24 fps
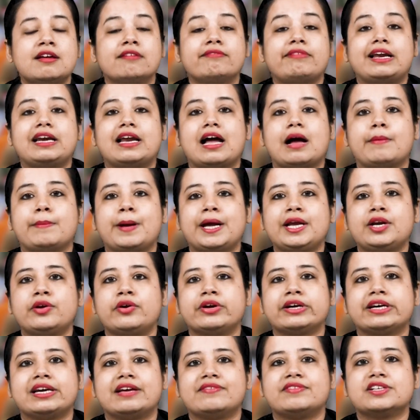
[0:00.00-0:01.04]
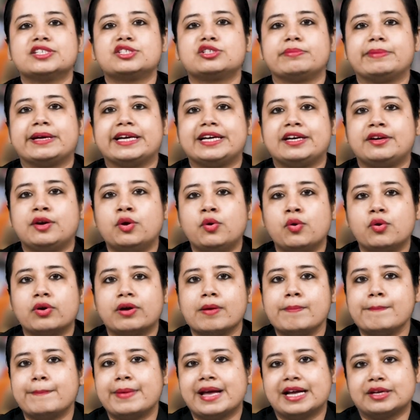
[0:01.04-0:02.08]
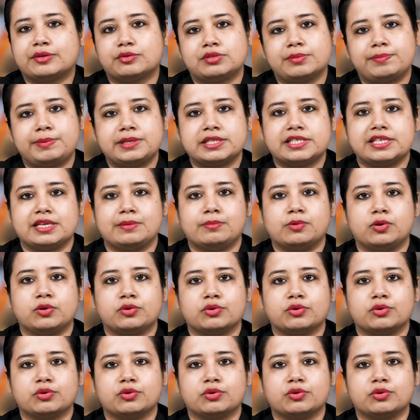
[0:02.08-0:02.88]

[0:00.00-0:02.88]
while amyloid levels remained low compared to the placebo